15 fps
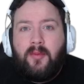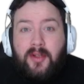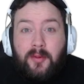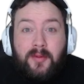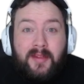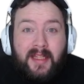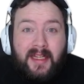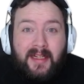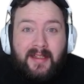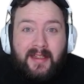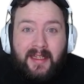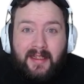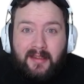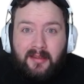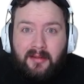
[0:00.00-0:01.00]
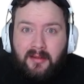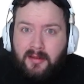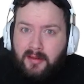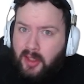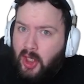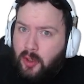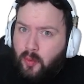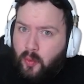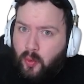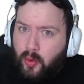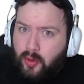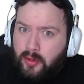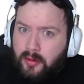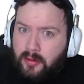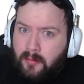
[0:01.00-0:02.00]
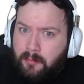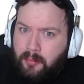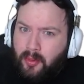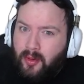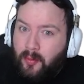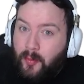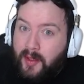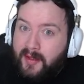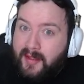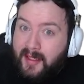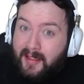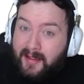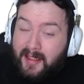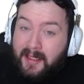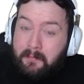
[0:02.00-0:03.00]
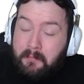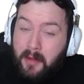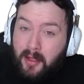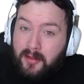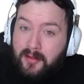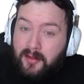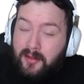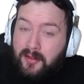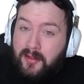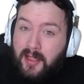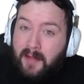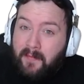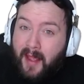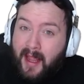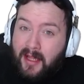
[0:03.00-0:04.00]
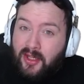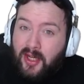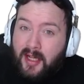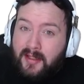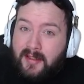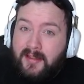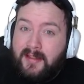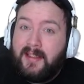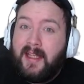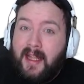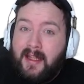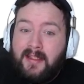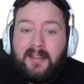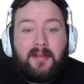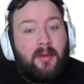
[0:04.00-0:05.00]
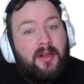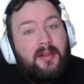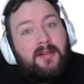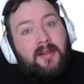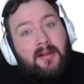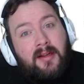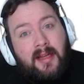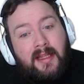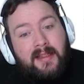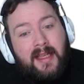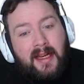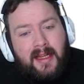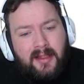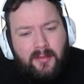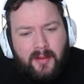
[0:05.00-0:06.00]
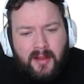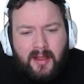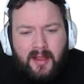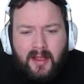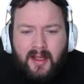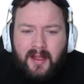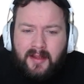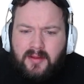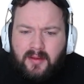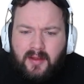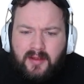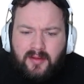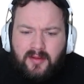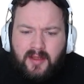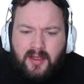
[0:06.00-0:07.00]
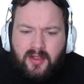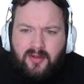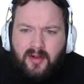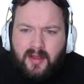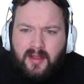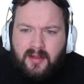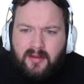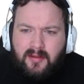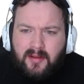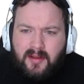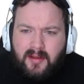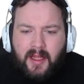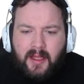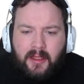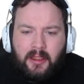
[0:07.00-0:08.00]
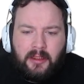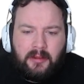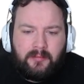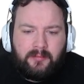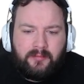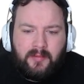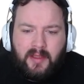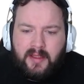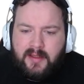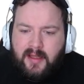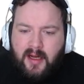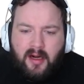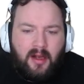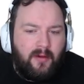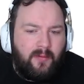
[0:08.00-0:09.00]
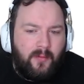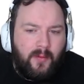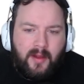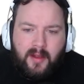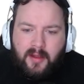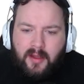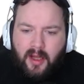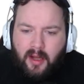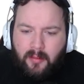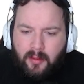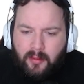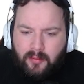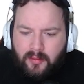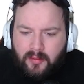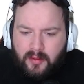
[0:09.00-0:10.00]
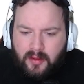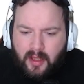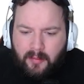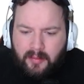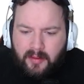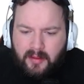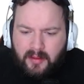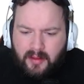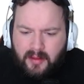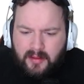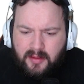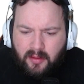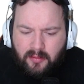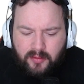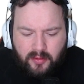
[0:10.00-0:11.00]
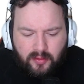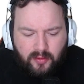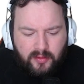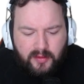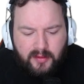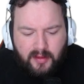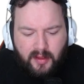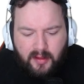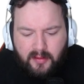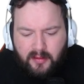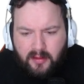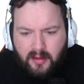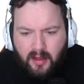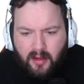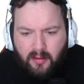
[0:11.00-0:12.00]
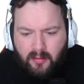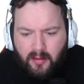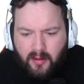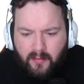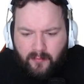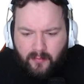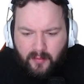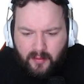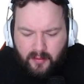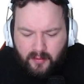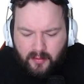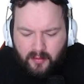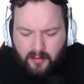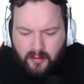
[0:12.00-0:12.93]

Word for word: we're doing D and D, like Wordle, but with D and D monsters. You have eight chances against the monster. Let's get into it. So let's just get straight into it. Um, let's start off with Gobble. Goblin is always a good start to go off with.